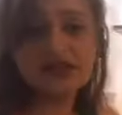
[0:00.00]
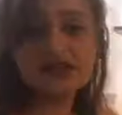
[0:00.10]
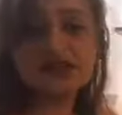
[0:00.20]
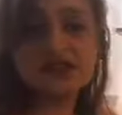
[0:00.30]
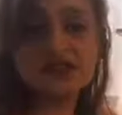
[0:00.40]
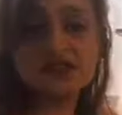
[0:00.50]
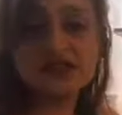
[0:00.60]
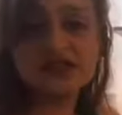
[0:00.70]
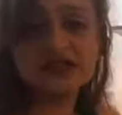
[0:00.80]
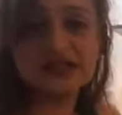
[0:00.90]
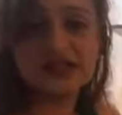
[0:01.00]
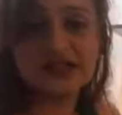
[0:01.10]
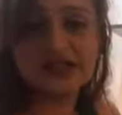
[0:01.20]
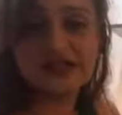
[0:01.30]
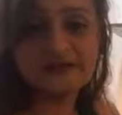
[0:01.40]
So this is what this is looking
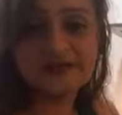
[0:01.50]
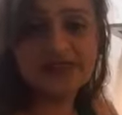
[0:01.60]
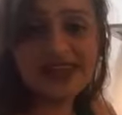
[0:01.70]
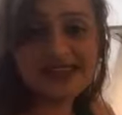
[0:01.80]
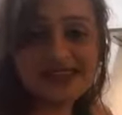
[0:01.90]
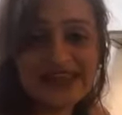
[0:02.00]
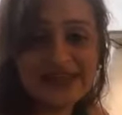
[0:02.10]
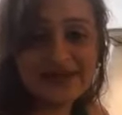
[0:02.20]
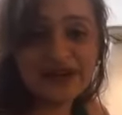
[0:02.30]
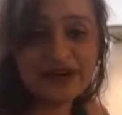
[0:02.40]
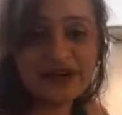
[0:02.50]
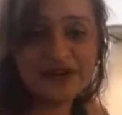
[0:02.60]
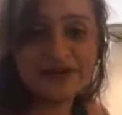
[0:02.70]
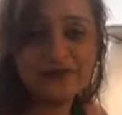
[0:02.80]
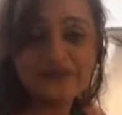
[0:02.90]
like. Hi, Sam. How are
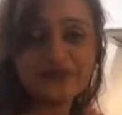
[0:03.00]
you?